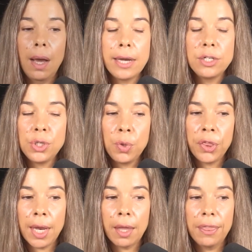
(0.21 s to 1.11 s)
I do
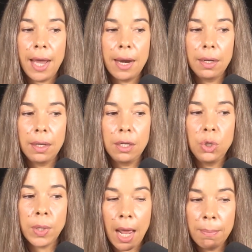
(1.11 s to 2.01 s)
think that
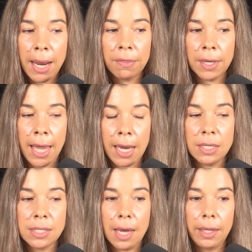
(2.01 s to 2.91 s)
you can make the
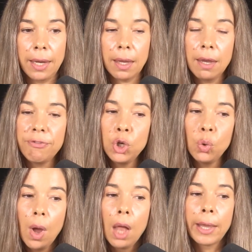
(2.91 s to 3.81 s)
case that like if
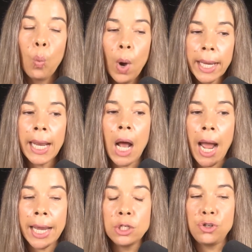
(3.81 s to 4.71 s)
you like what can
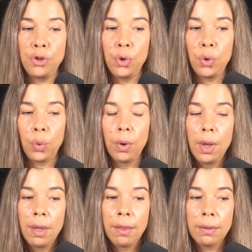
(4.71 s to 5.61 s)
I do
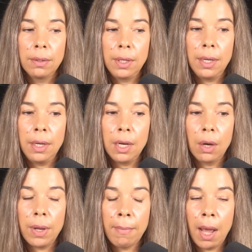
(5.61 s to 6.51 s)
you,
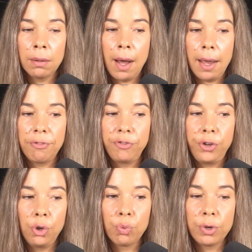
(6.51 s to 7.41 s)
know in my life
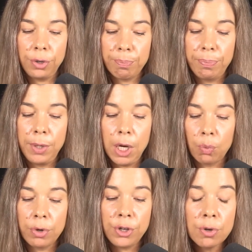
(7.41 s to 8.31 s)
to reduce you know
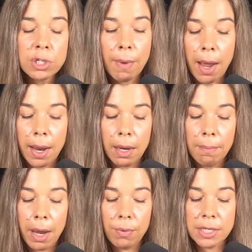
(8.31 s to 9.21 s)
reduce my
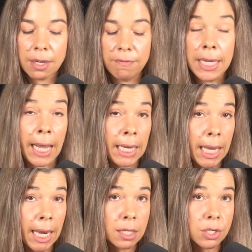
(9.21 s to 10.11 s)
my risk of getting
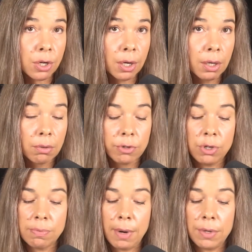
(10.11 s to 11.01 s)
cancer
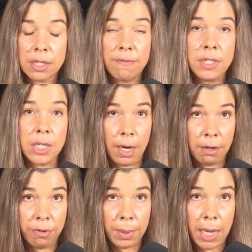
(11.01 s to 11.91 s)
reduce my risk of
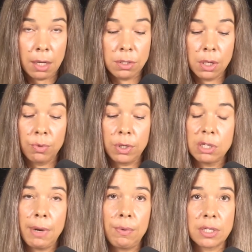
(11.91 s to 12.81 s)
dying from cancer
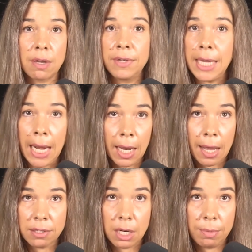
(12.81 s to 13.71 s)
reduce my risk of getting
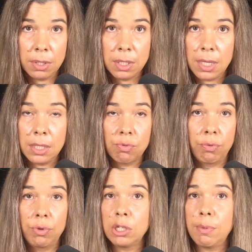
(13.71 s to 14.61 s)
alzheimer's disease
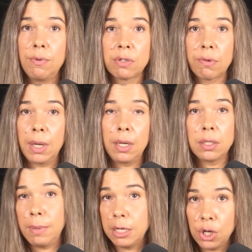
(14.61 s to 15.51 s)
reduce my risk from getting
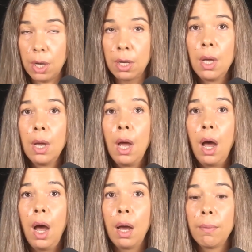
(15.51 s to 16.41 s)
dementia
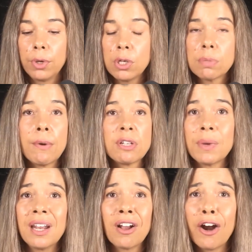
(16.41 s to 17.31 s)
um, reduce my risk
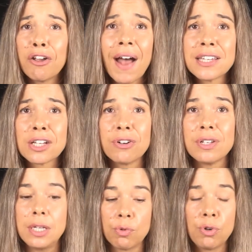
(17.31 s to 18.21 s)
from getting cardiovascular
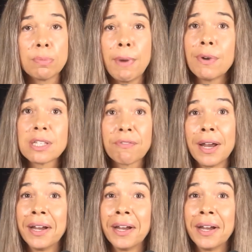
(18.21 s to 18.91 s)
disease reduce my risk for